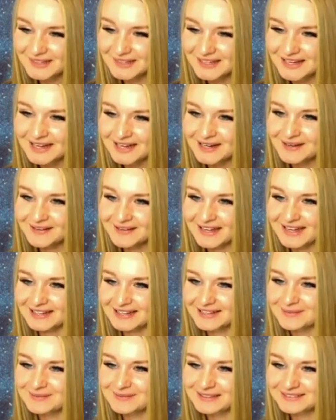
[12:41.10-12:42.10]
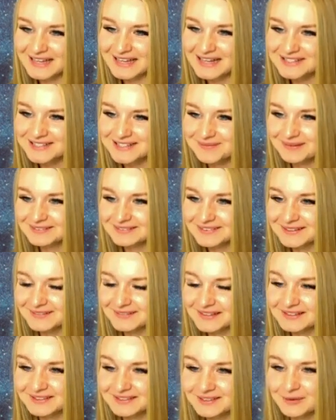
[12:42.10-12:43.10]
Okay, let me catch up on some of
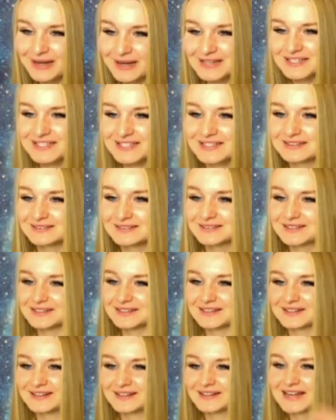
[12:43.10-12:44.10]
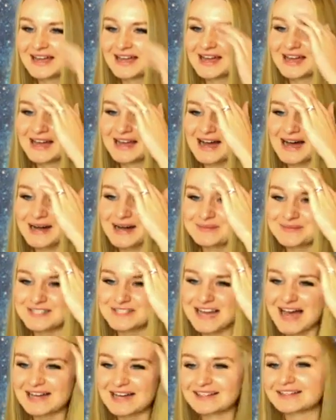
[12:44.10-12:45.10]
these questions here.
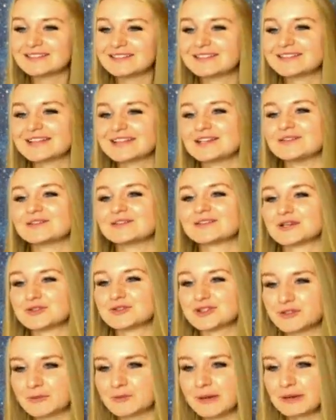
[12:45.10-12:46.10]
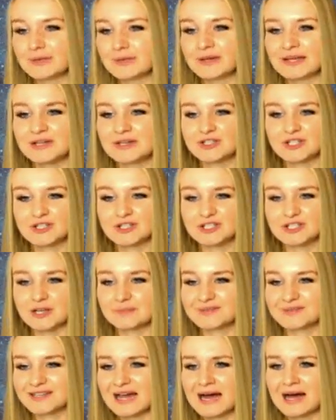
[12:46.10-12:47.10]
Jacqueline saying, so true about relationships.
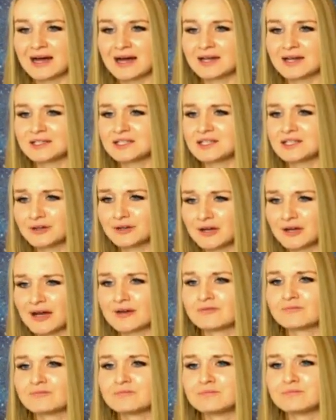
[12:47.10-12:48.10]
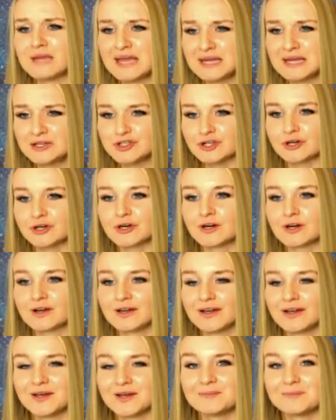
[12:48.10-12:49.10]
Yeah, a year of major
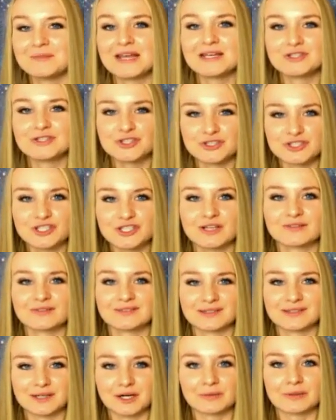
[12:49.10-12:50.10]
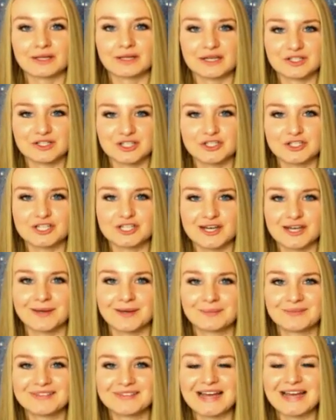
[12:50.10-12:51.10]
shifts in our
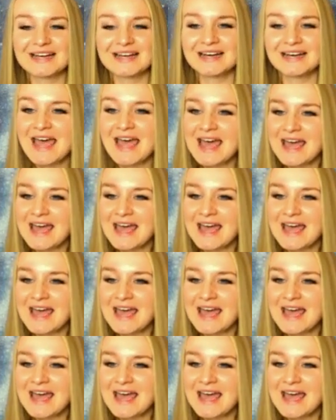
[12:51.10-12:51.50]
relationships. And